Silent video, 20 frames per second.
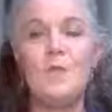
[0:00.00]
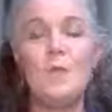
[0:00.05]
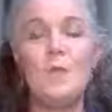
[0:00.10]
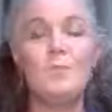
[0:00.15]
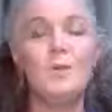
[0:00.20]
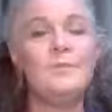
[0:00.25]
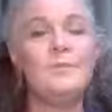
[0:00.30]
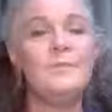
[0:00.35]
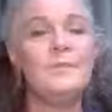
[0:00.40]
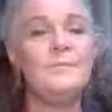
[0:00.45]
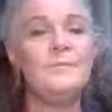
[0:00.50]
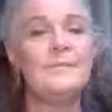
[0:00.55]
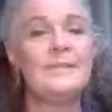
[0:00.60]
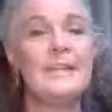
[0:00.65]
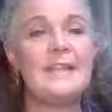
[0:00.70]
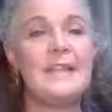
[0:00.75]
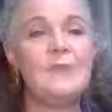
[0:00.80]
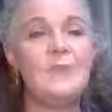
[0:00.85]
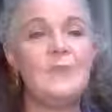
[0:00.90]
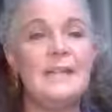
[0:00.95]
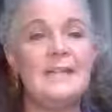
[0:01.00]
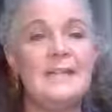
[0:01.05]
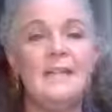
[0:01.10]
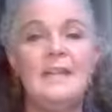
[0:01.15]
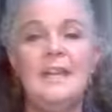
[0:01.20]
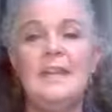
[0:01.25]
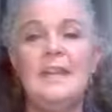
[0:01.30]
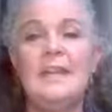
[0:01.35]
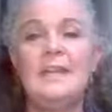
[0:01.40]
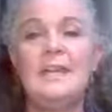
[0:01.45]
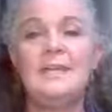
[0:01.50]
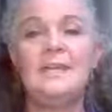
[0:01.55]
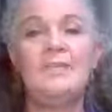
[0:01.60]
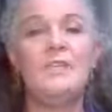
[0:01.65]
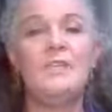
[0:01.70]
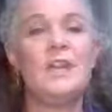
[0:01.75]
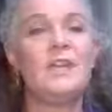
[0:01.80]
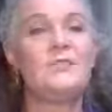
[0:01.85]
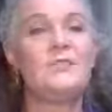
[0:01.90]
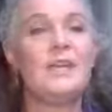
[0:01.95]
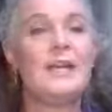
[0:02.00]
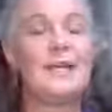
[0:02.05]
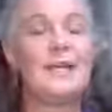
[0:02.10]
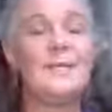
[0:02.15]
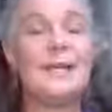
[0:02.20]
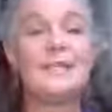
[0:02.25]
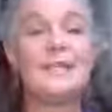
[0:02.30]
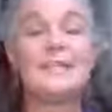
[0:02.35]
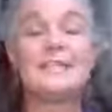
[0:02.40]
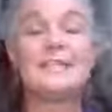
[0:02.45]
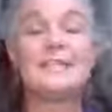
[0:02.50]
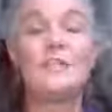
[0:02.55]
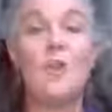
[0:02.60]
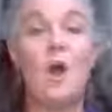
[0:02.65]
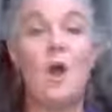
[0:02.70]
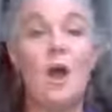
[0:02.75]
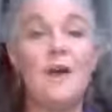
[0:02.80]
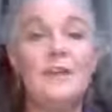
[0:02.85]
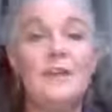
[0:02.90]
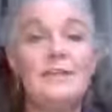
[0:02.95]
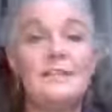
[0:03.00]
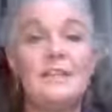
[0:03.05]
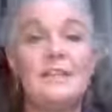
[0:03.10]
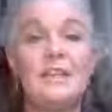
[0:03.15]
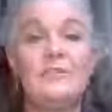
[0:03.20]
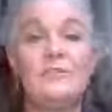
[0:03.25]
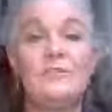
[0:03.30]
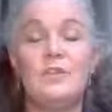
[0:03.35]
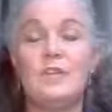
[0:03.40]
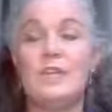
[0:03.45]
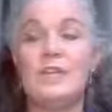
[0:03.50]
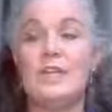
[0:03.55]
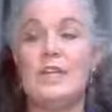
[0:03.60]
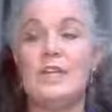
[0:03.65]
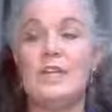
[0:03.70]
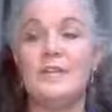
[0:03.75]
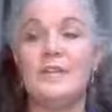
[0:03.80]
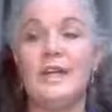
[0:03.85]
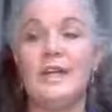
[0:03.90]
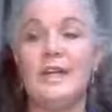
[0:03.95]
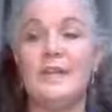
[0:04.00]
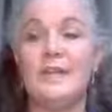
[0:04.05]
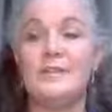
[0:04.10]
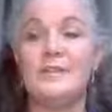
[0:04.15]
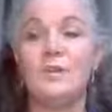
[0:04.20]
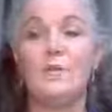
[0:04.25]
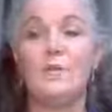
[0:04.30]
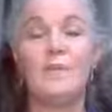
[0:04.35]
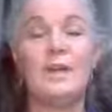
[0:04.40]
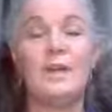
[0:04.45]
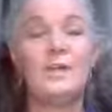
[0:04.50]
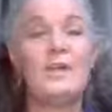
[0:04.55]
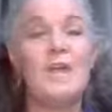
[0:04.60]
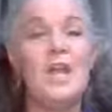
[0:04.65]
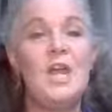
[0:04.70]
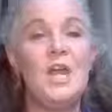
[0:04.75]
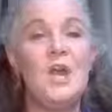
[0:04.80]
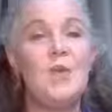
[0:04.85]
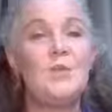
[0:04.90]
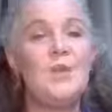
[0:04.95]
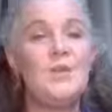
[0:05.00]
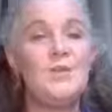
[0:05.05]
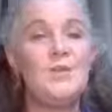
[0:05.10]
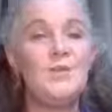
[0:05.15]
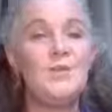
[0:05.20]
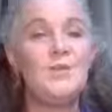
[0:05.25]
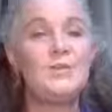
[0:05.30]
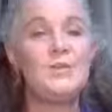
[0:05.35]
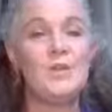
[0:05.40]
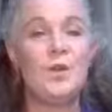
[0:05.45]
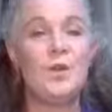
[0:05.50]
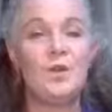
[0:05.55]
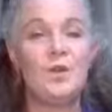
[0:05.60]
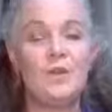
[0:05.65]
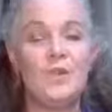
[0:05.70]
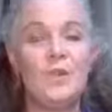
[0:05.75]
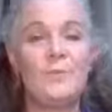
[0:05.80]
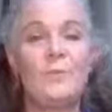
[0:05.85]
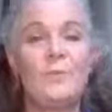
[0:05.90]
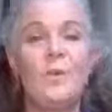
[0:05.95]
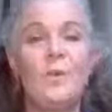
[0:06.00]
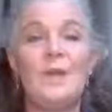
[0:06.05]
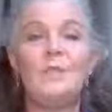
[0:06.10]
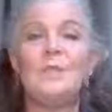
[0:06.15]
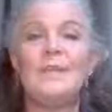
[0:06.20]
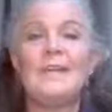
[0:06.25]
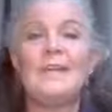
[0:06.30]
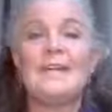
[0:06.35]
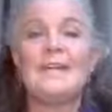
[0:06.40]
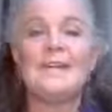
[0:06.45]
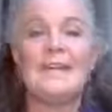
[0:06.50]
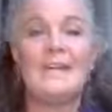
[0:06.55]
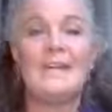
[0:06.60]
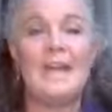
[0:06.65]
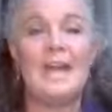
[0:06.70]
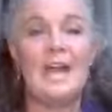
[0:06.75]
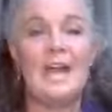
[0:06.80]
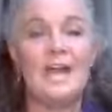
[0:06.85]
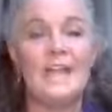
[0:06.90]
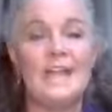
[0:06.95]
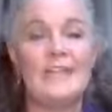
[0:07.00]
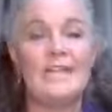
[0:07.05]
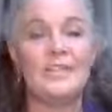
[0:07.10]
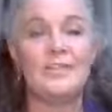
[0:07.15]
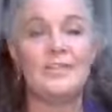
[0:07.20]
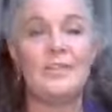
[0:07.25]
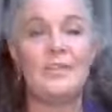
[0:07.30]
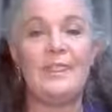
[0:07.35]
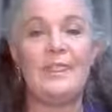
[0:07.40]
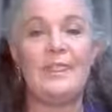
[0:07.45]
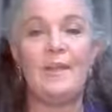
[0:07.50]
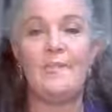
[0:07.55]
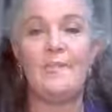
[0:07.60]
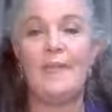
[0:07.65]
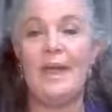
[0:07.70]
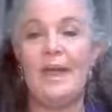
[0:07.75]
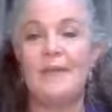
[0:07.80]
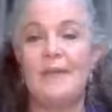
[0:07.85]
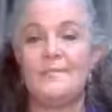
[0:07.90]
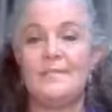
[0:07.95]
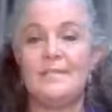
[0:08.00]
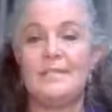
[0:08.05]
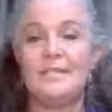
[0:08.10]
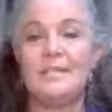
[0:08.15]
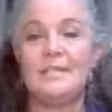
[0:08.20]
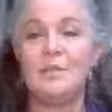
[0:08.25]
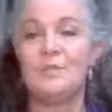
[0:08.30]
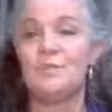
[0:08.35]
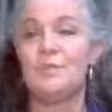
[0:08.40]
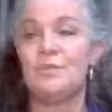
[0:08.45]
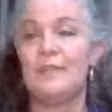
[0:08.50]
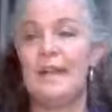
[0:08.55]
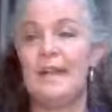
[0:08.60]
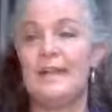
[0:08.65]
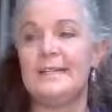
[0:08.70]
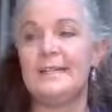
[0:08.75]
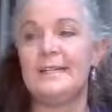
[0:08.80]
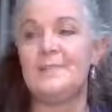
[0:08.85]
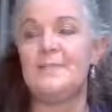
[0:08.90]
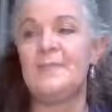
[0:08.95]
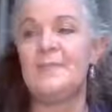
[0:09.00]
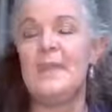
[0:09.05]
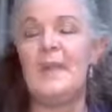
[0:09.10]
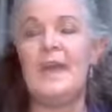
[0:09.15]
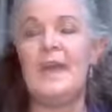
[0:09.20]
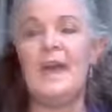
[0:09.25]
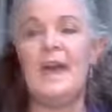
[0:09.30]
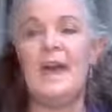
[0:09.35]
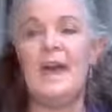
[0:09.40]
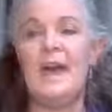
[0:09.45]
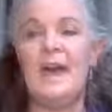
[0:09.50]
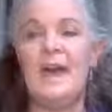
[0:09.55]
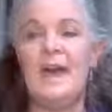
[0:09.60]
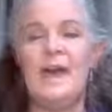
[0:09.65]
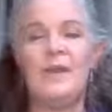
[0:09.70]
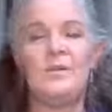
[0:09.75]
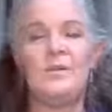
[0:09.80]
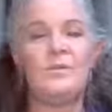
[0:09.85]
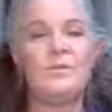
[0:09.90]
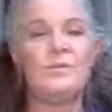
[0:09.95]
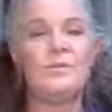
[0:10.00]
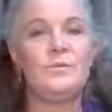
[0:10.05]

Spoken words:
problems sleeping, definitely I'd recommend a slice if you can get your hands on one. We do stock them when we can get our hands on them at Mystical Dragon. And